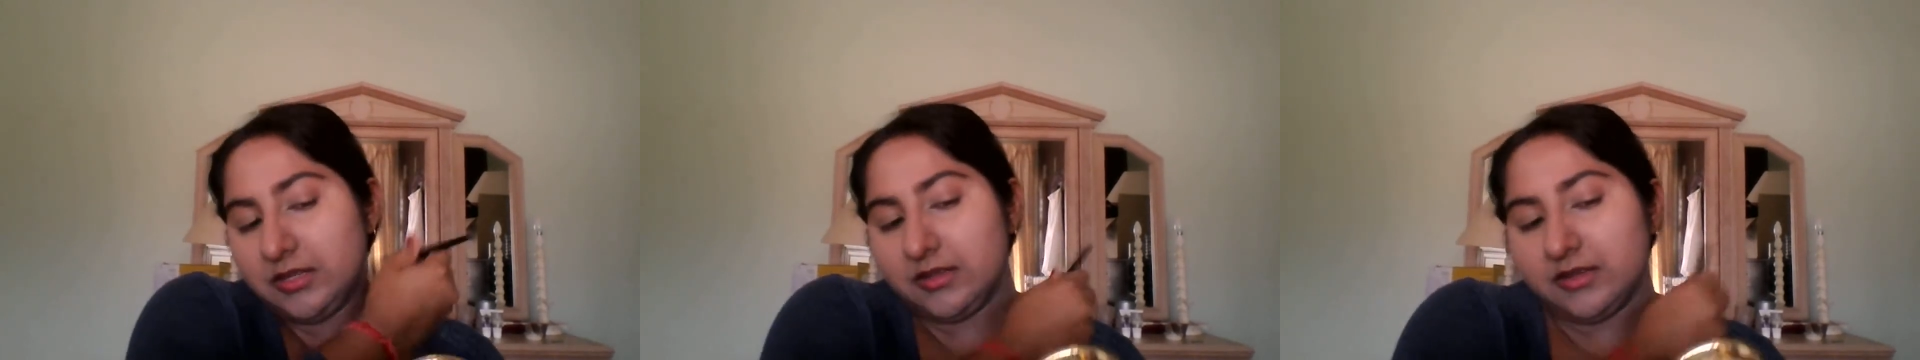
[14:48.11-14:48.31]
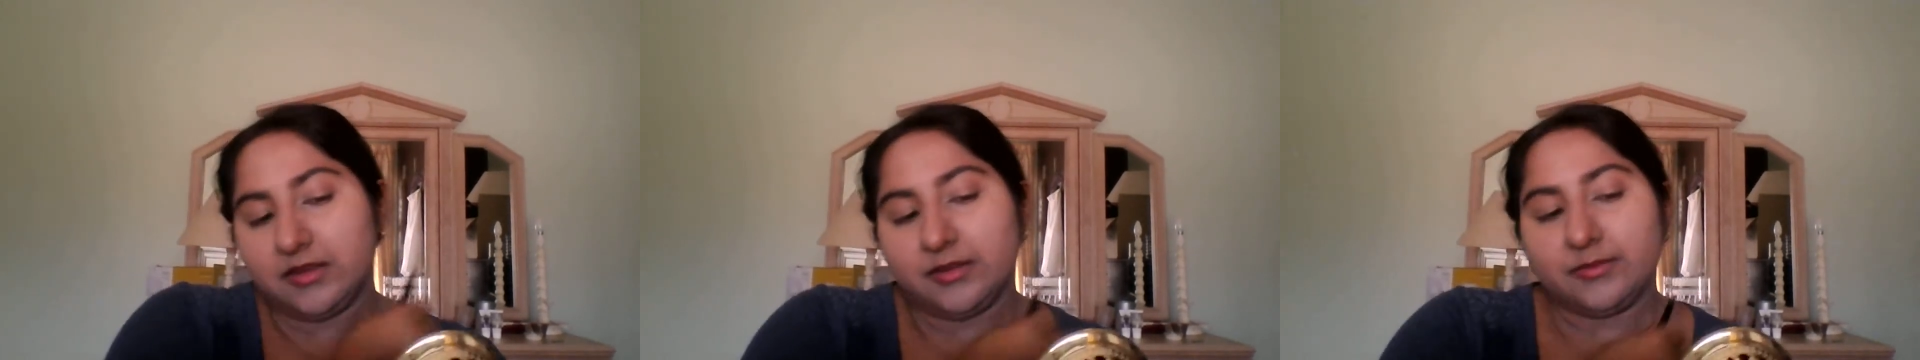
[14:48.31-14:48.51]

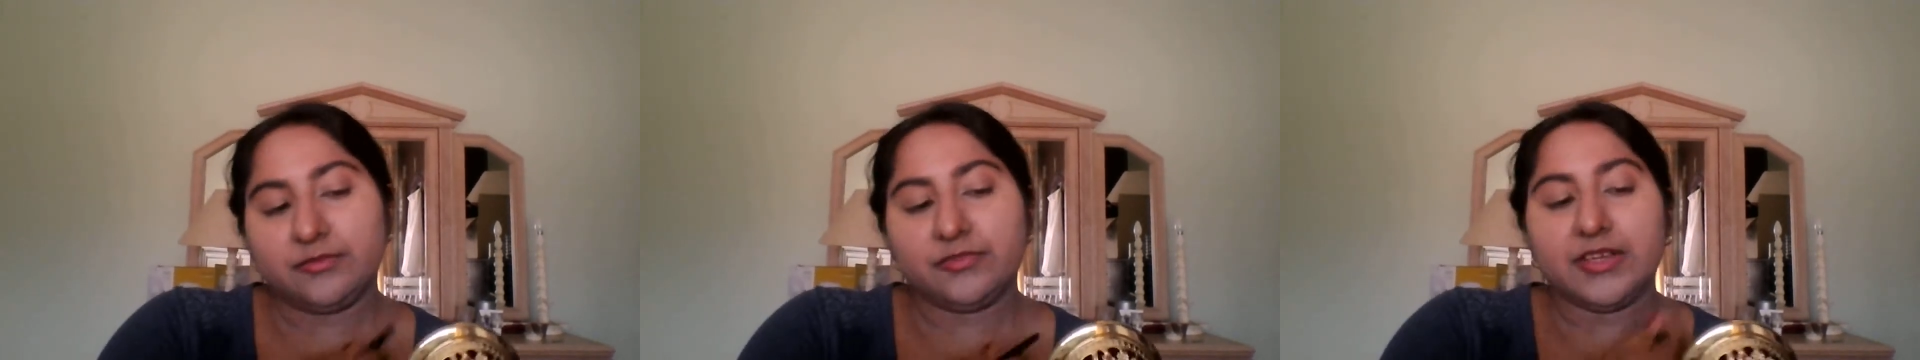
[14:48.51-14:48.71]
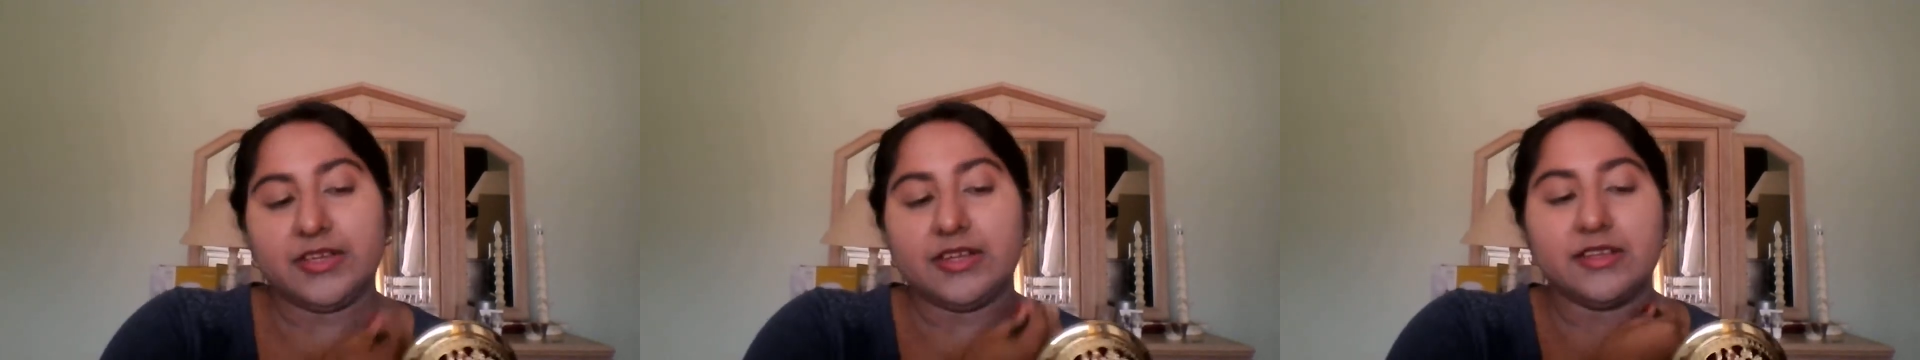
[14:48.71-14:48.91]

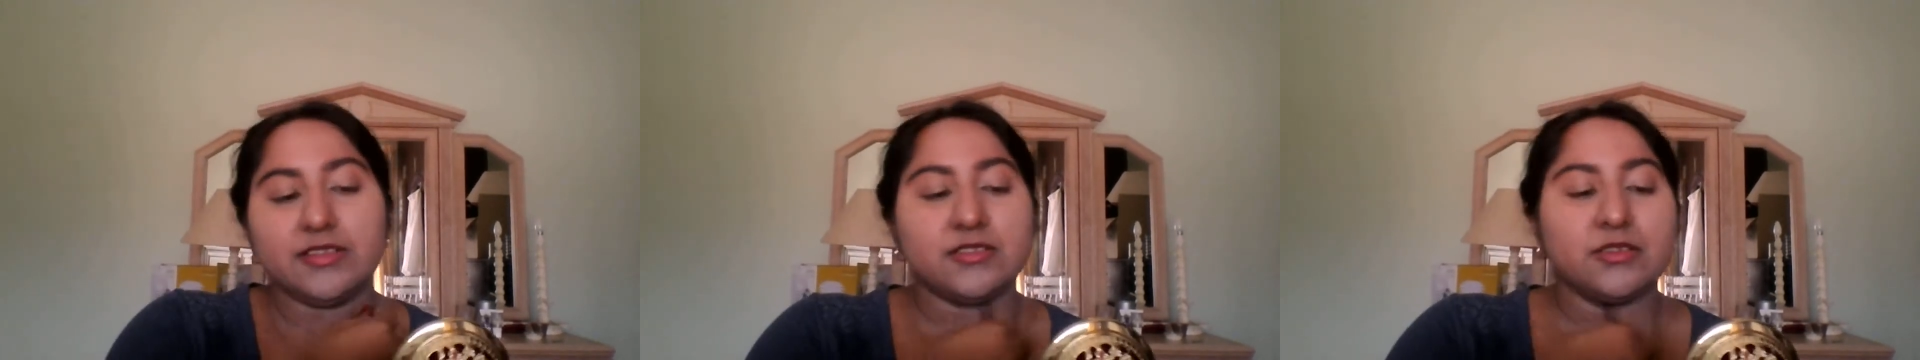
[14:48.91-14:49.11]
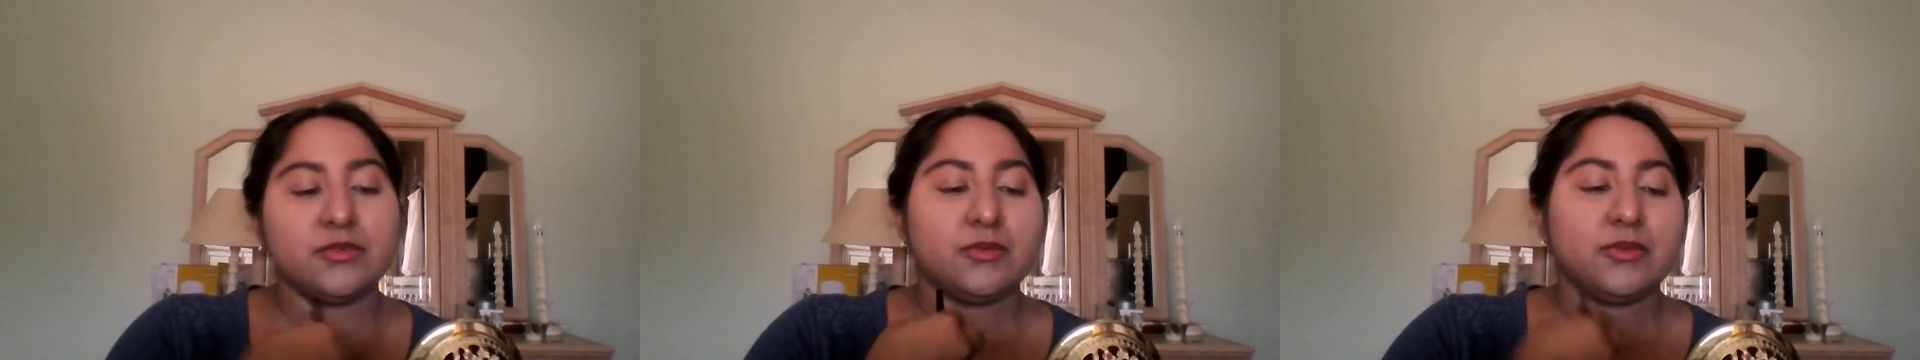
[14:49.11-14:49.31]
finalize
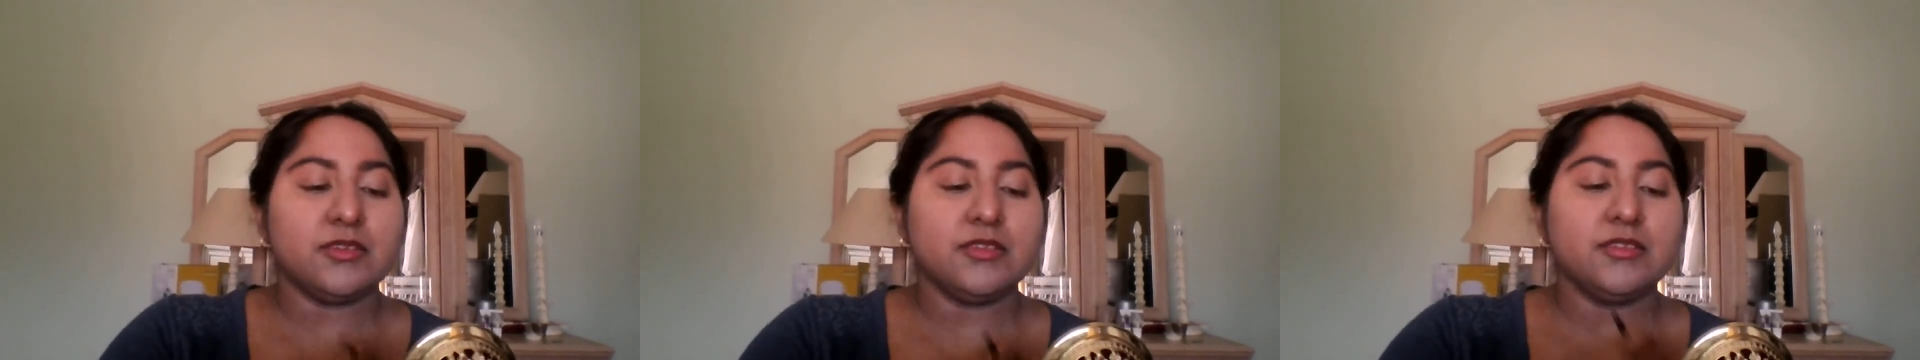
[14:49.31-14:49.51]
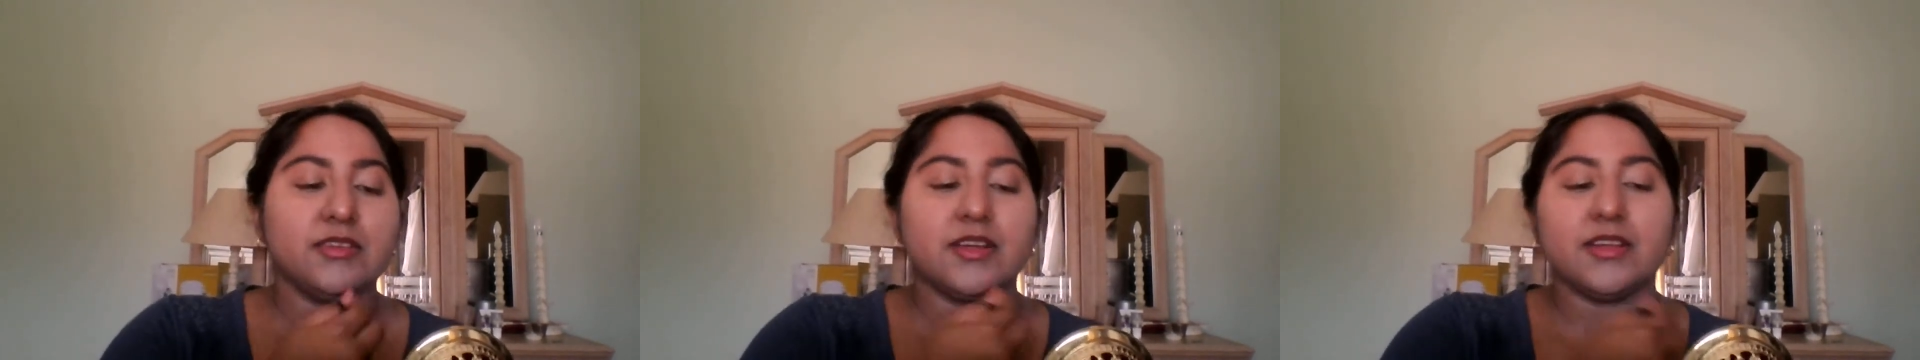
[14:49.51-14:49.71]
an
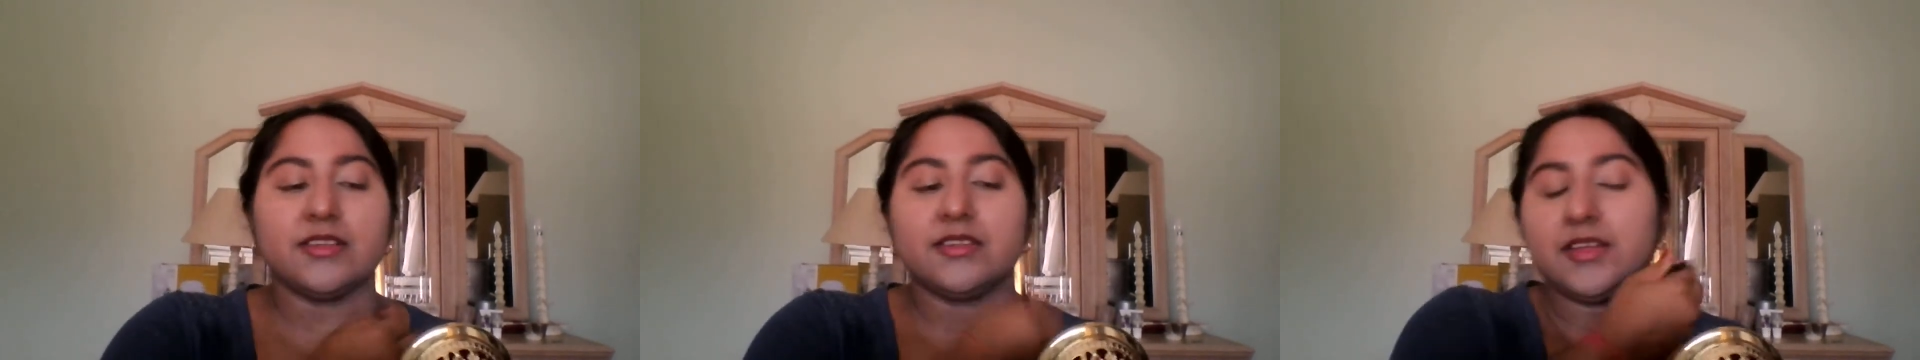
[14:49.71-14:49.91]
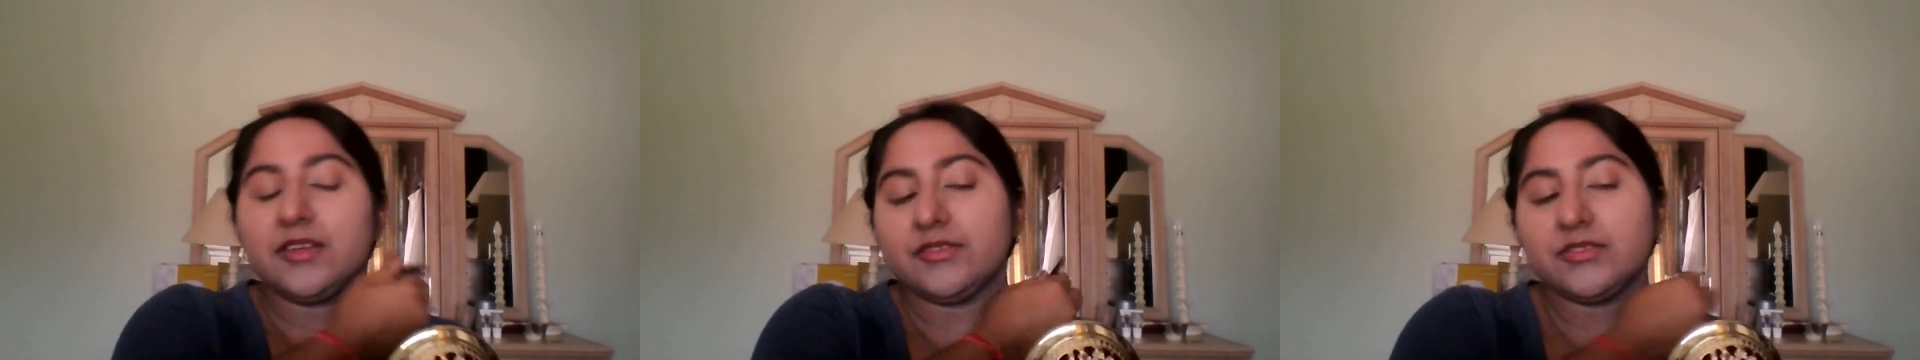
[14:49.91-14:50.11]
order rather
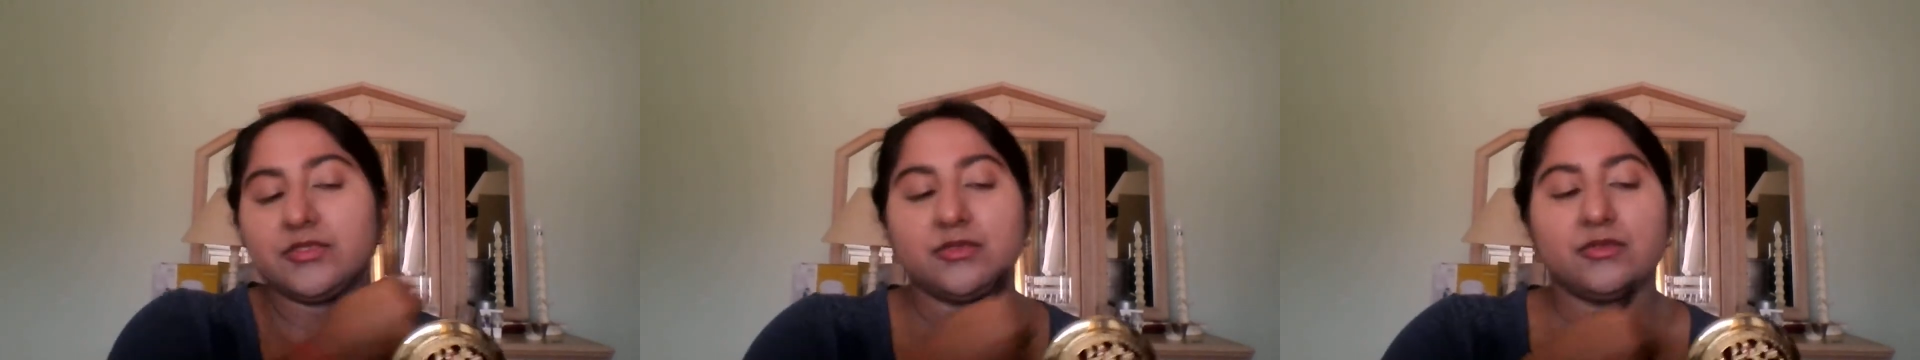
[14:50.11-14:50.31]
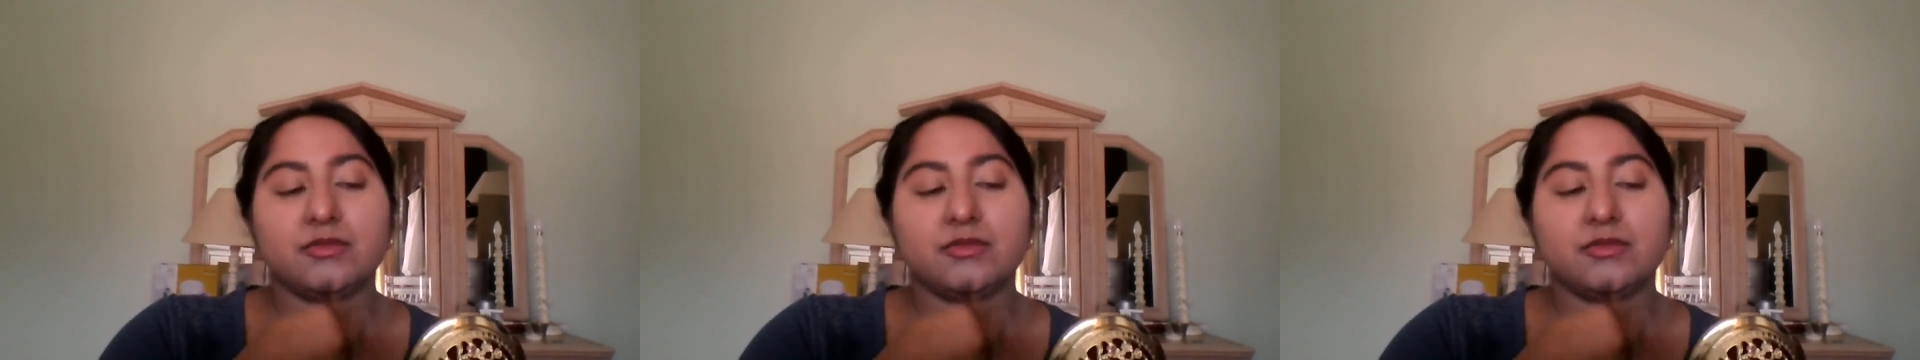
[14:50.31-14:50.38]
than having to